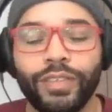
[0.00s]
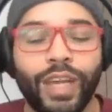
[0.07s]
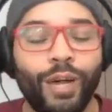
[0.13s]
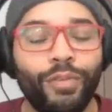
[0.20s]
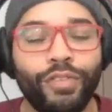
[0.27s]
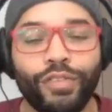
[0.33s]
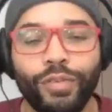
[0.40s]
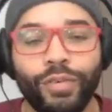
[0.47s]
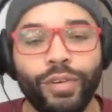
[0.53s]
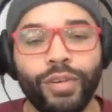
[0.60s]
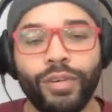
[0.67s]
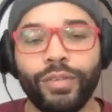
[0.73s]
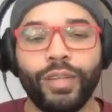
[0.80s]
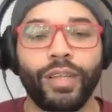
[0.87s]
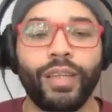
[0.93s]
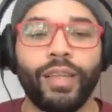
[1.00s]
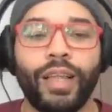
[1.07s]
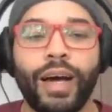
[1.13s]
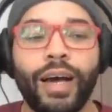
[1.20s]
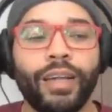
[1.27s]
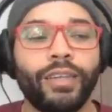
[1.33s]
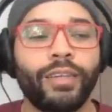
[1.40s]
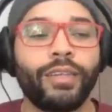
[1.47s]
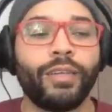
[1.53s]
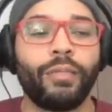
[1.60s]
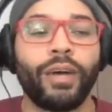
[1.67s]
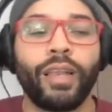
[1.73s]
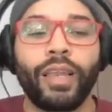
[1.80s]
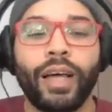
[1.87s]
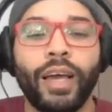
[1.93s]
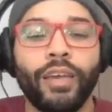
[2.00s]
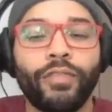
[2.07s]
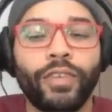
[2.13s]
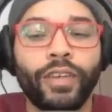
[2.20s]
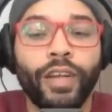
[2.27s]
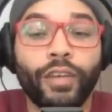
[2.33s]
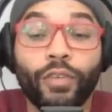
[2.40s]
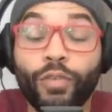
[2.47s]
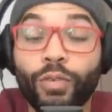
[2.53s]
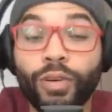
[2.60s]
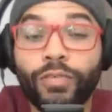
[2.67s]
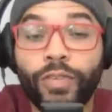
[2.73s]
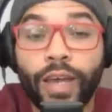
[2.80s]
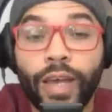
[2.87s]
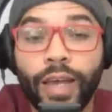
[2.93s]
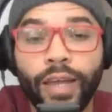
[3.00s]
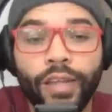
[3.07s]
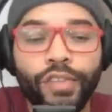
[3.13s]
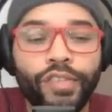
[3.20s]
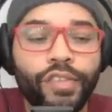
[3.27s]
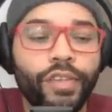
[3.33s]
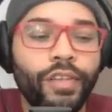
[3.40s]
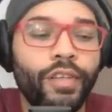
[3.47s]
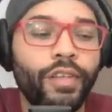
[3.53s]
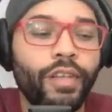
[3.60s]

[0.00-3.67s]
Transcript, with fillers: I was doing a lot in my life and I grew up fast.